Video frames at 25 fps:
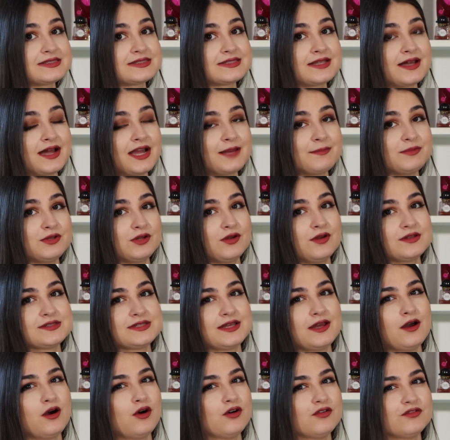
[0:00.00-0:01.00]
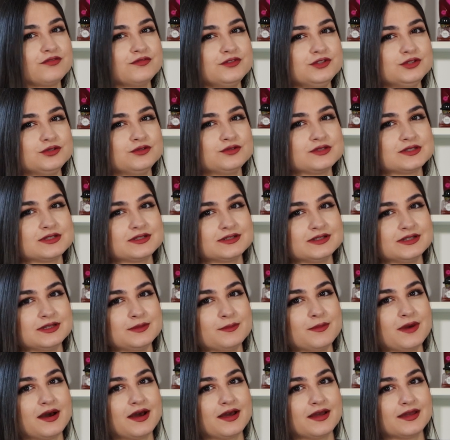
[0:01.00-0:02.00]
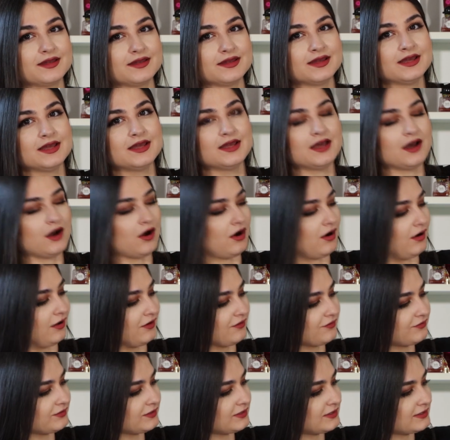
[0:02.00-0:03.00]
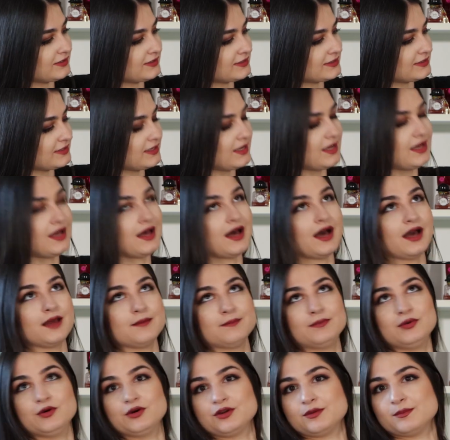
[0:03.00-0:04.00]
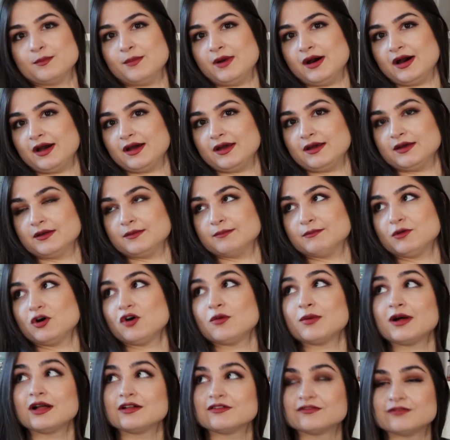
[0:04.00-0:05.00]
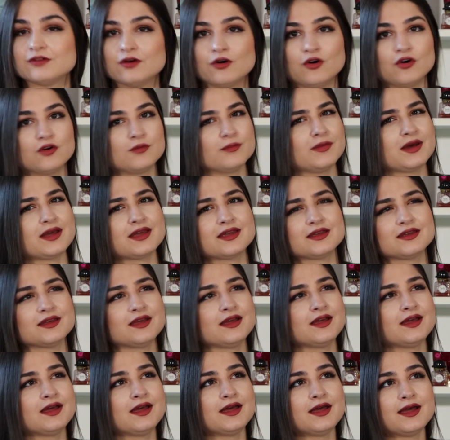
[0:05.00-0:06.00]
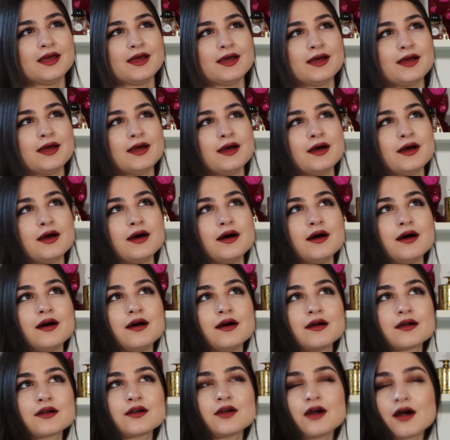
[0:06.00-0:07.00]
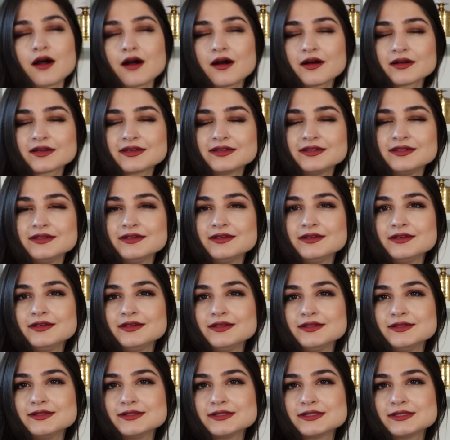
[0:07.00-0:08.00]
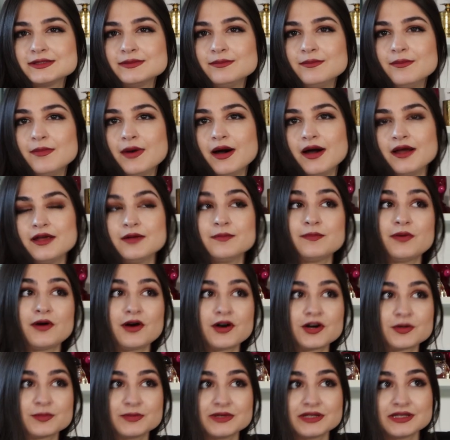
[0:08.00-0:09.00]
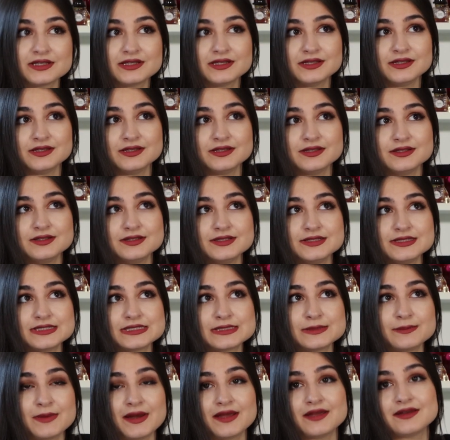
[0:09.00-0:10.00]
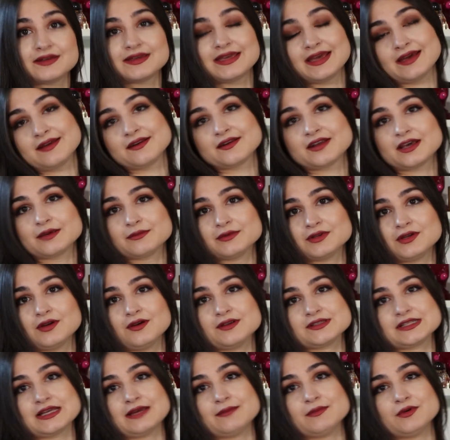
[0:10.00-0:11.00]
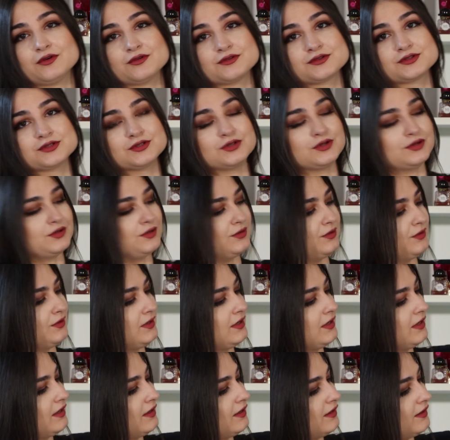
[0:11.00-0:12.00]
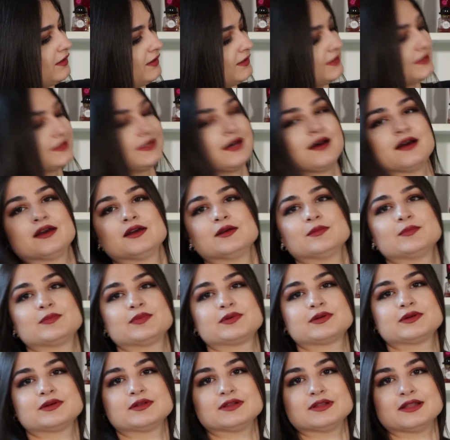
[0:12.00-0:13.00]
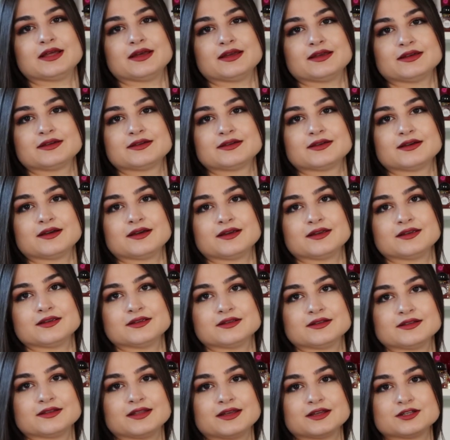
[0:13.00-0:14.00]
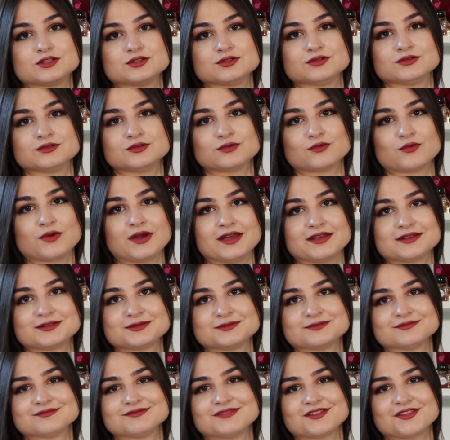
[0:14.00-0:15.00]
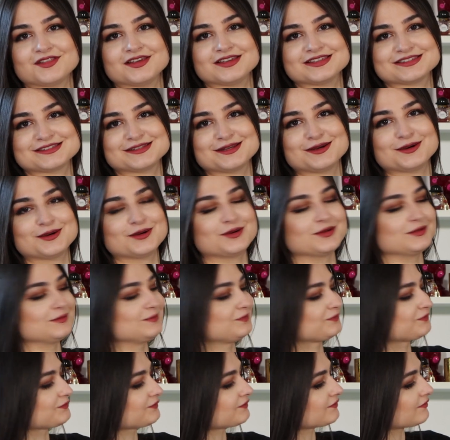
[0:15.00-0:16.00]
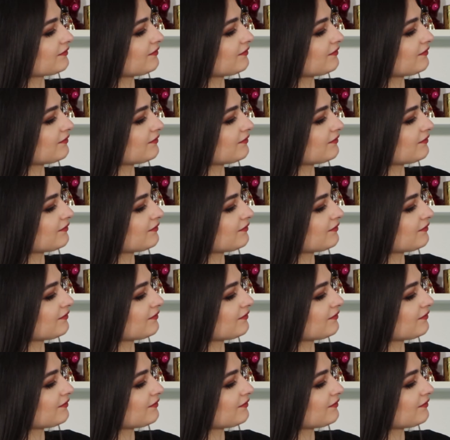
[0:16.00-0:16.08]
inside because I often use it in my office. I put my mobile phone, my car keys, my apartment keys, my agenda, because I'm also a type like I like to write things down.